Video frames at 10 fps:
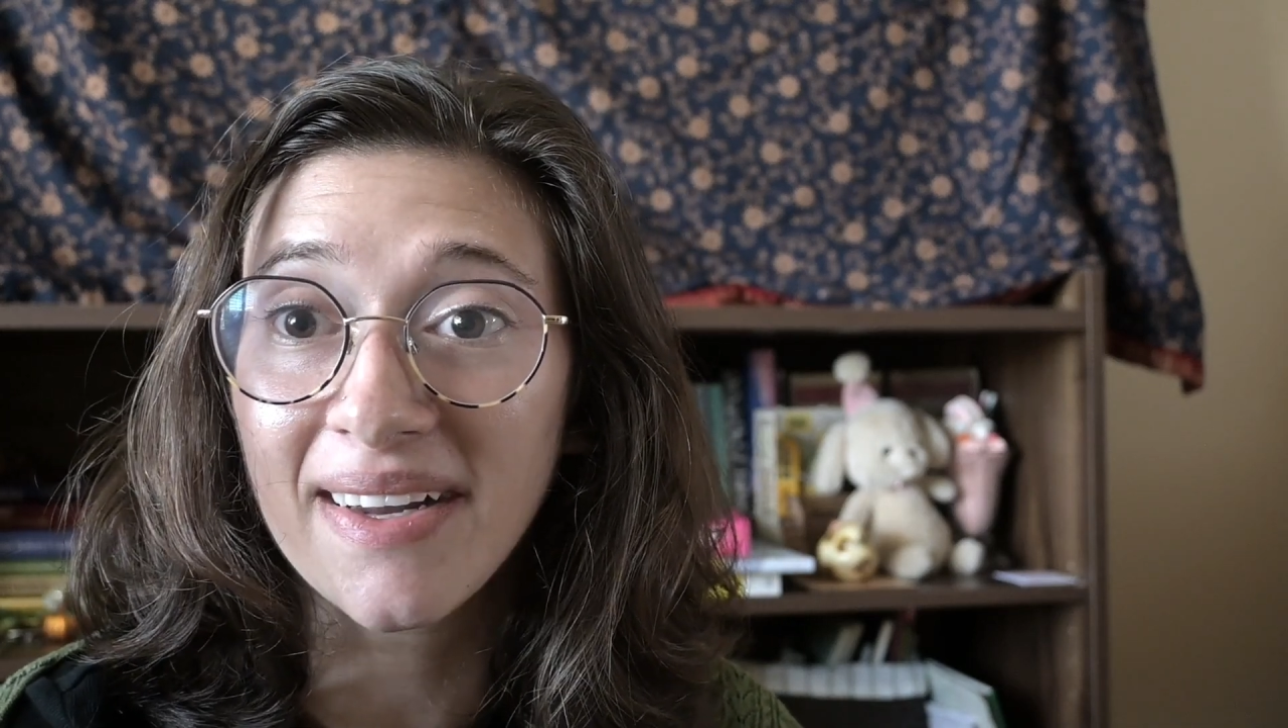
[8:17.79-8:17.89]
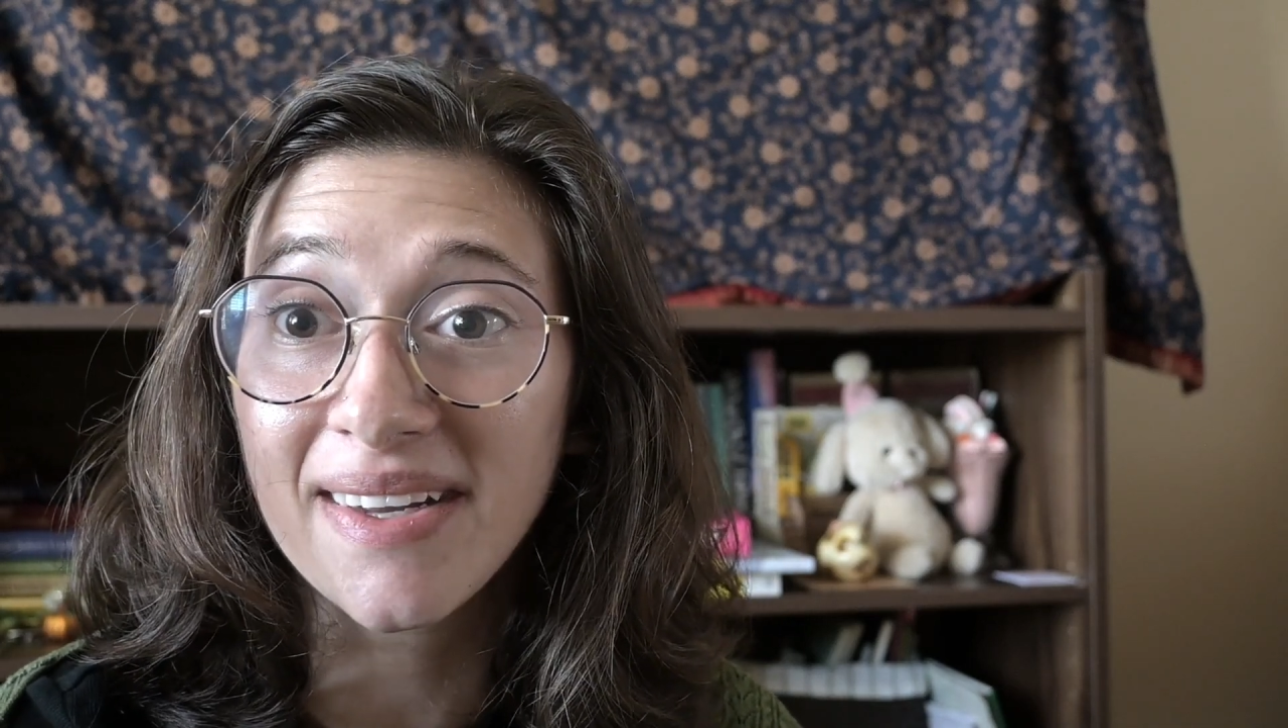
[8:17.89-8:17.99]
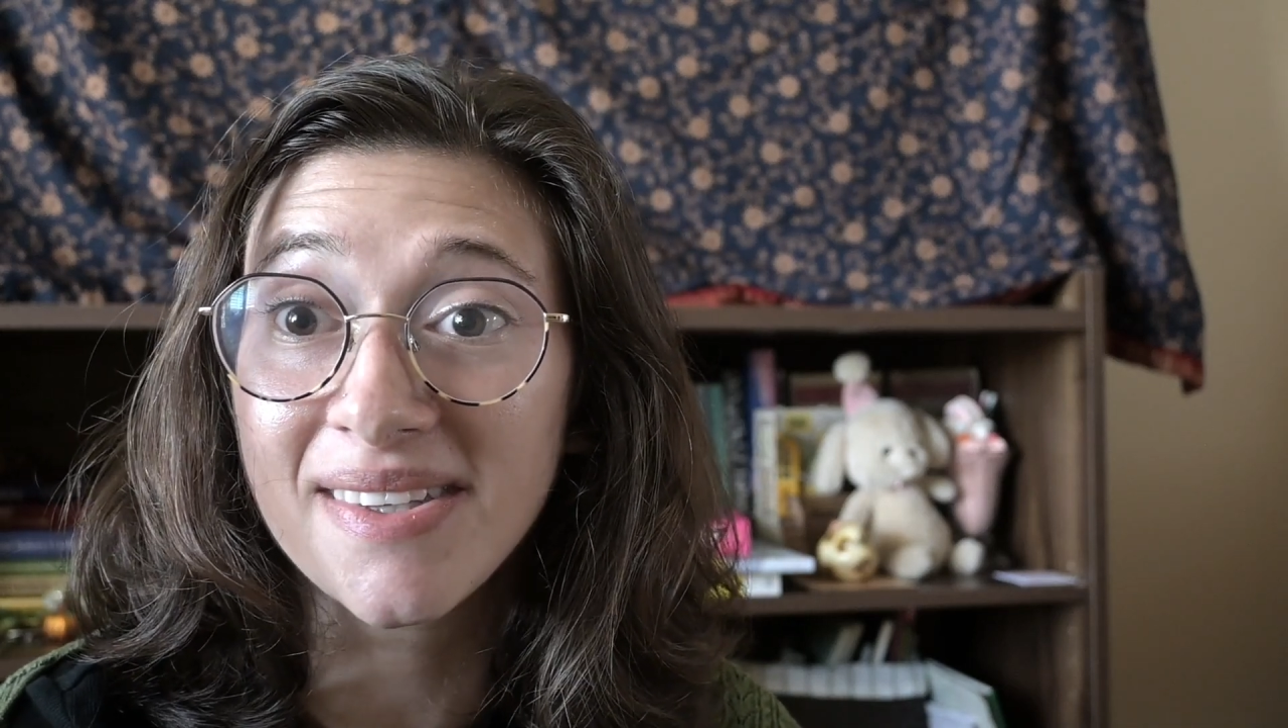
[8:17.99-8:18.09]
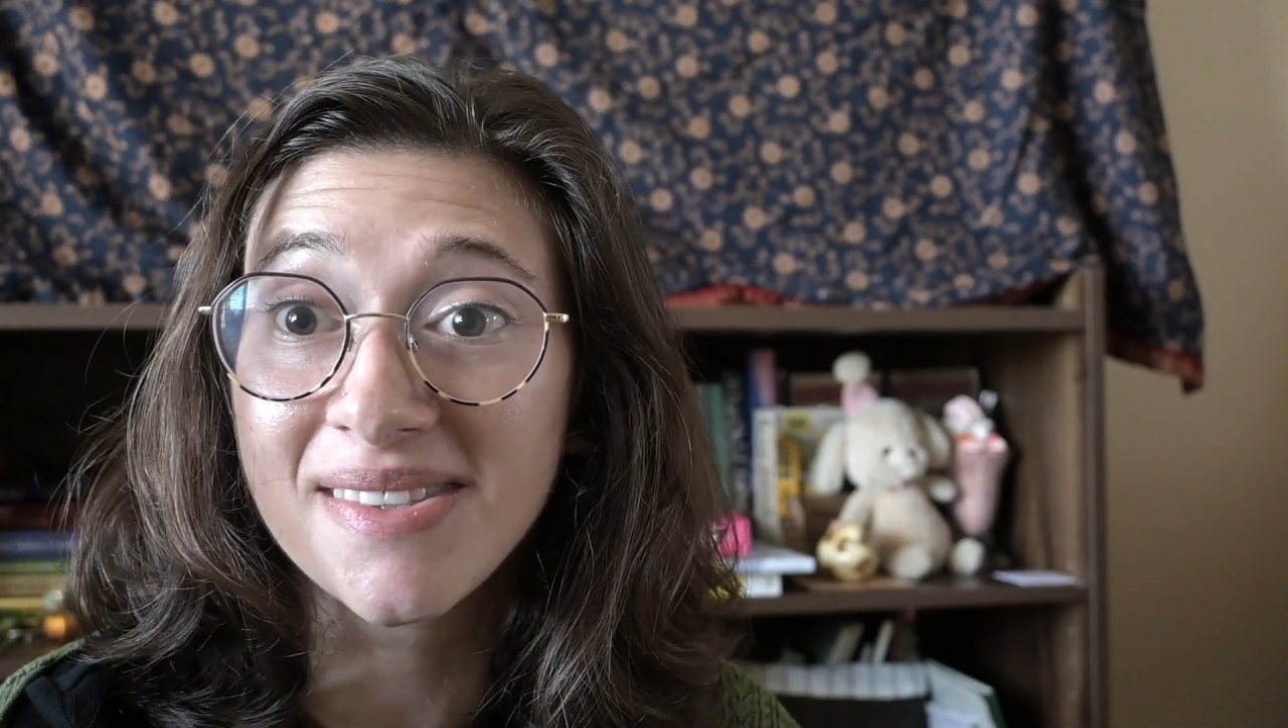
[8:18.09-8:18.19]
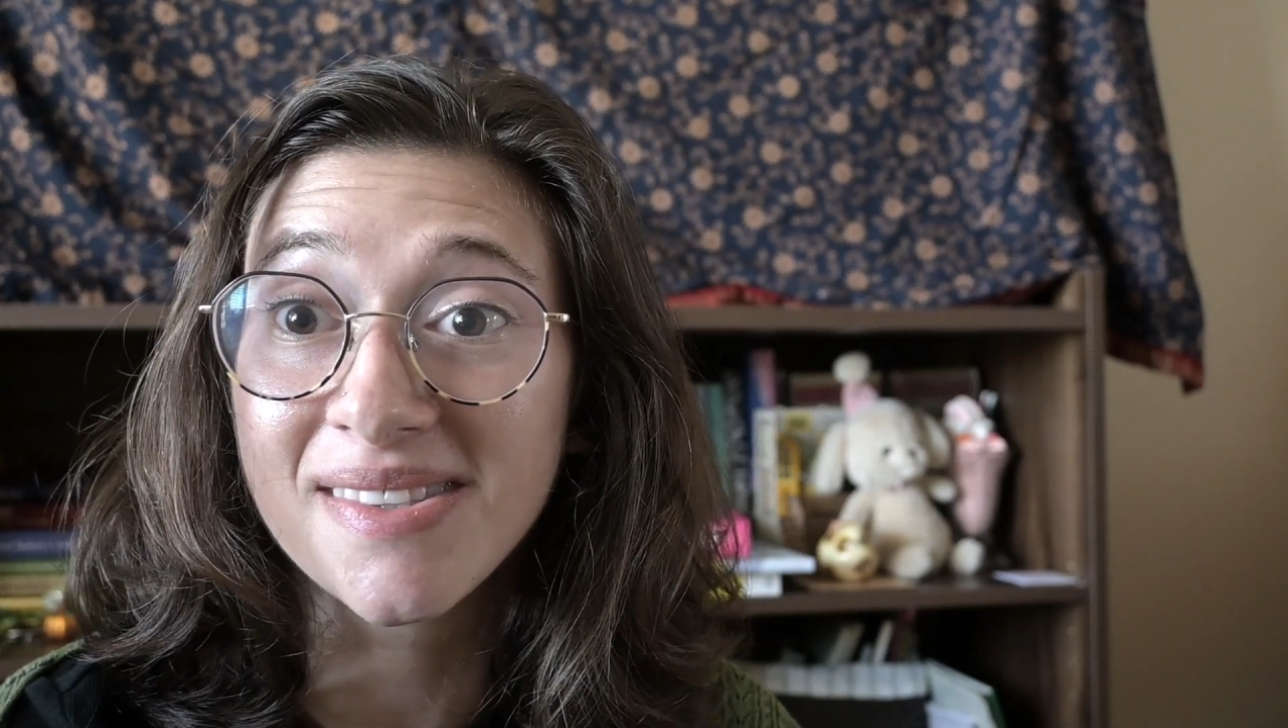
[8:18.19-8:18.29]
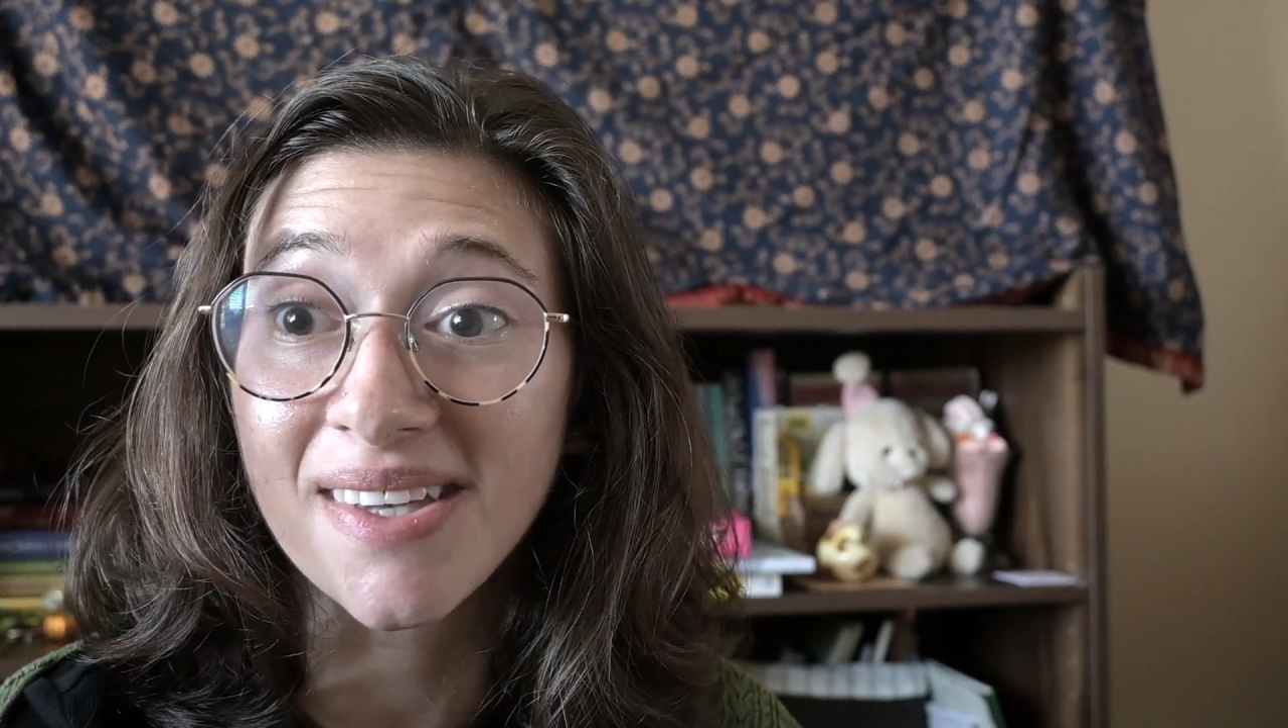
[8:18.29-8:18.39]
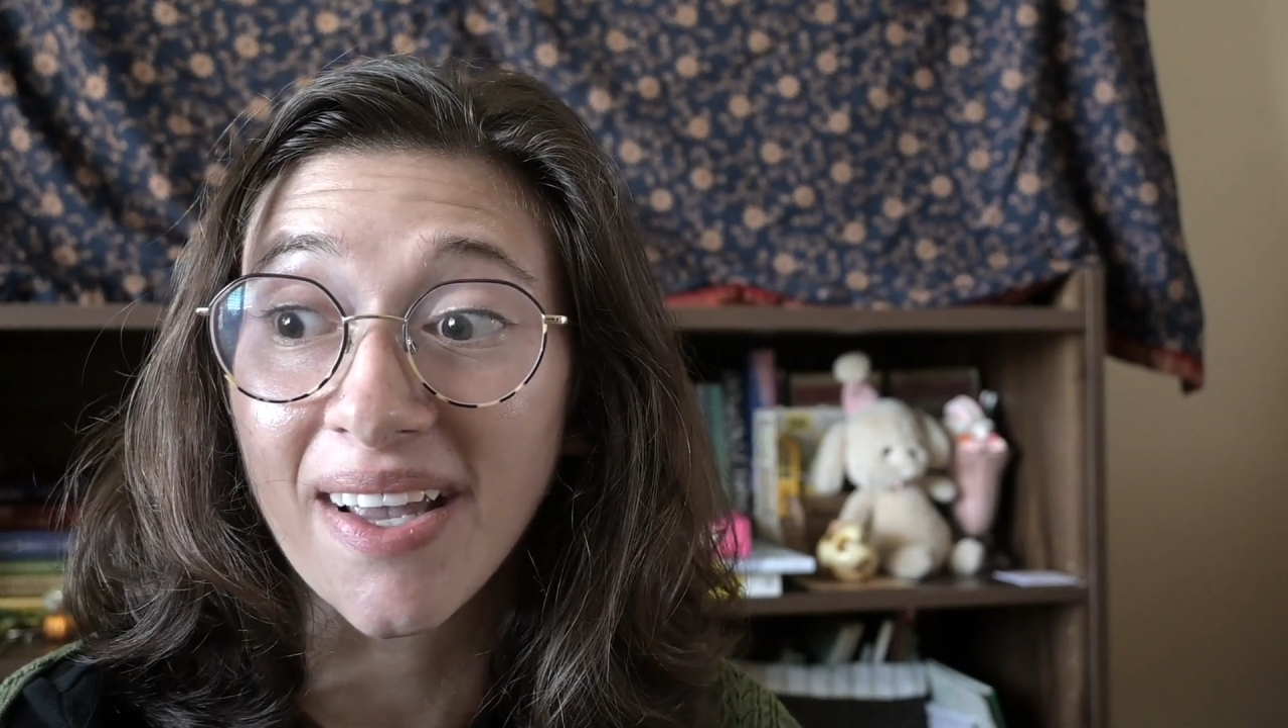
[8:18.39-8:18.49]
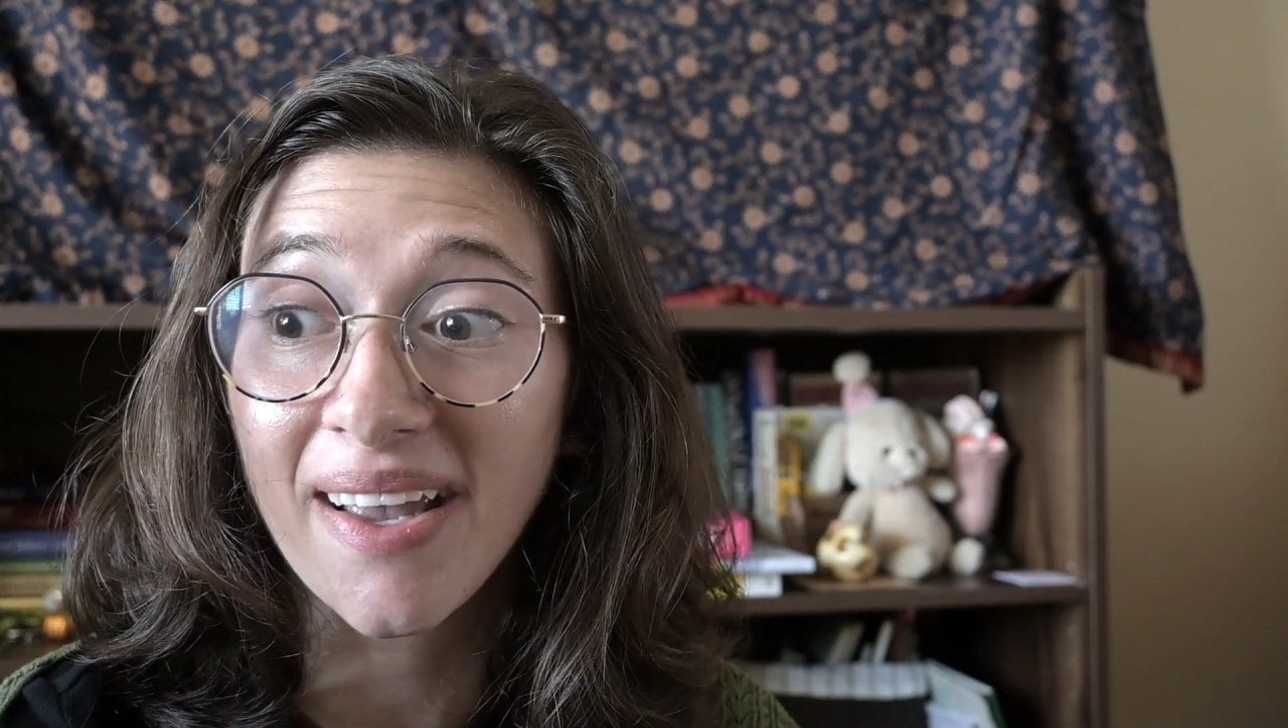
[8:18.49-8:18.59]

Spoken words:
is